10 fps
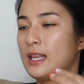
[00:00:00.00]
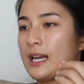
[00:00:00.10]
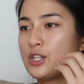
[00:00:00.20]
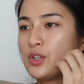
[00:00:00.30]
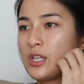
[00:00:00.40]

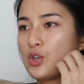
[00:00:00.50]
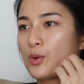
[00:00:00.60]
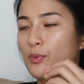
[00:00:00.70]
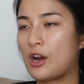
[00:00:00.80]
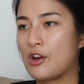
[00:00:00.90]
I do think your
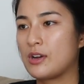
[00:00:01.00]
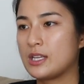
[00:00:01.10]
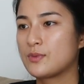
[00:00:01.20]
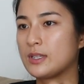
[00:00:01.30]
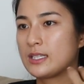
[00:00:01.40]

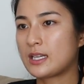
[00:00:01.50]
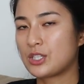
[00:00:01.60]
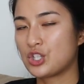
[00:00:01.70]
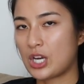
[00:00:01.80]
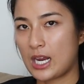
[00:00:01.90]
priorities really start
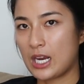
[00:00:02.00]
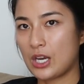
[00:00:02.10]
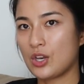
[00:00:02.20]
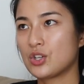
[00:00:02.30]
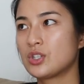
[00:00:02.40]
to
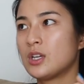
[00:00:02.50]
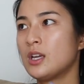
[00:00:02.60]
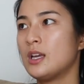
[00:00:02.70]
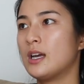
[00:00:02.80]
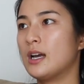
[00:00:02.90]
change
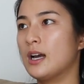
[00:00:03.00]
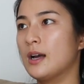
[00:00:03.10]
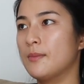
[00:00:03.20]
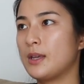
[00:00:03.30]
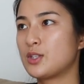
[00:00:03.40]

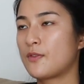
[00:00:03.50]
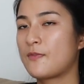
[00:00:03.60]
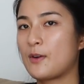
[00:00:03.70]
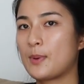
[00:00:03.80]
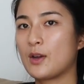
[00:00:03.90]
as your
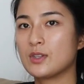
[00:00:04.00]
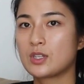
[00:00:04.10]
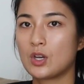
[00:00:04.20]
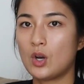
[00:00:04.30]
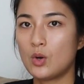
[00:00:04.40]
parents
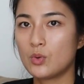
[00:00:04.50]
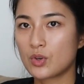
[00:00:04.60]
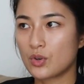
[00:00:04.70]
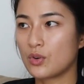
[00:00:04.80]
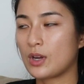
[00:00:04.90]
get
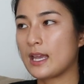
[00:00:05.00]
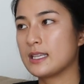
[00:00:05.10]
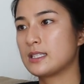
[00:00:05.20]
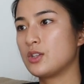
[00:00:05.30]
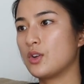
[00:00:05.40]
older,
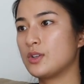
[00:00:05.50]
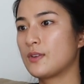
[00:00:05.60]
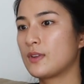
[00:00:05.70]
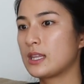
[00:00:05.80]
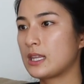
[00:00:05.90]
as you know,
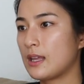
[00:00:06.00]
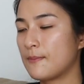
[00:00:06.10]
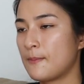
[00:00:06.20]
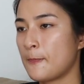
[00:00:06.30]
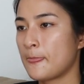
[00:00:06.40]
different
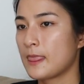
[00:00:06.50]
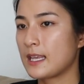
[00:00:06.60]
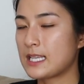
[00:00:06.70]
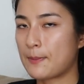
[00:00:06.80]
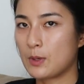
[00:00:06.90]

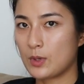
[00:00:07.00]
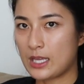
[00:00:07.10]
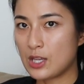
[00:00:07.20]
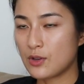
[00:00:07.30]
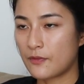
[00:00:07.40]
things happen
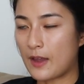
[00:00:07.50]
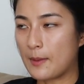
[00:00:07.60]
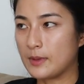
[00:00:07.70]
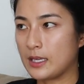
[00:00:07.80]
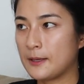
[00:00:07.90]
within your
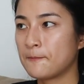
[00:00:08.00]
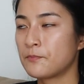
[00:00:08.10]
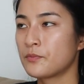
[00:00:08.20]
family.